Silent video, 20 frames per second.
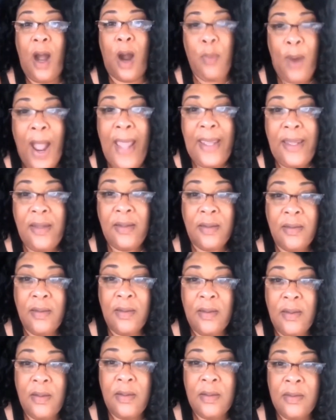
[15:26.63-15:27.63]
All right,
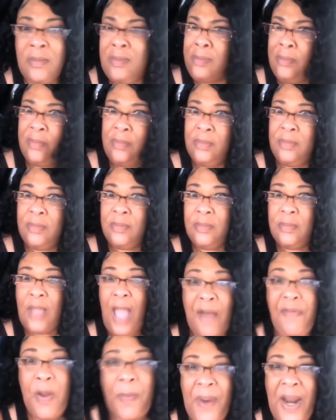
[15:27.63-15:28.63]

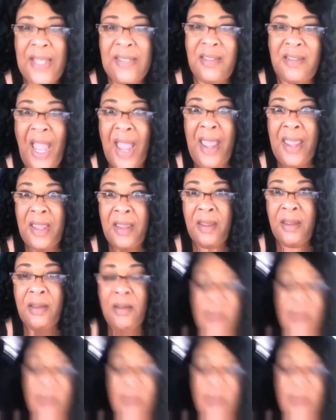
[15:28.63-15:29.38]
have a blessed day.